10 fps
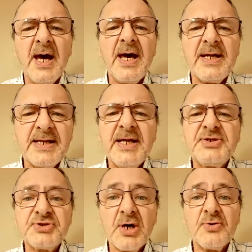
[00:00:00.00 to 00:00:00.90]
and
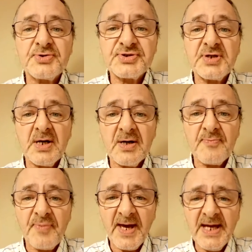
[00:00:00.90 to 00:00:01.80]
he chose
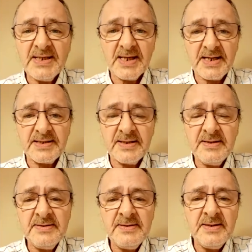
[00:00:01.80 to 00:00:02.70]
Sarah Palin
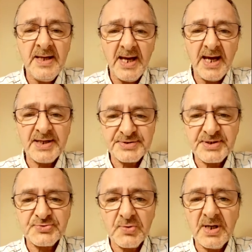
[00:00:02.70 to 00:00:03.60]
as
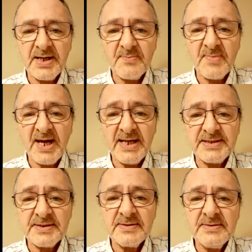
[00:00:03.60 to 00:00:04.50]
his running
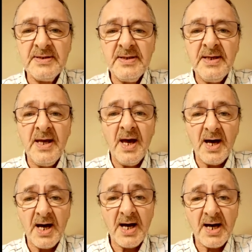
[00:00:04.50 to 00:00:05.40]
mate,
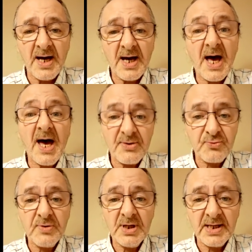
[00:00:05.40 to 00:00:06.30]
uh, I
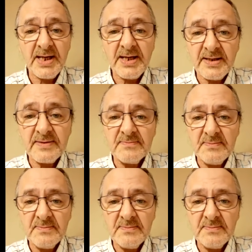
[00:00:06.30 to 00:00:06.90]
really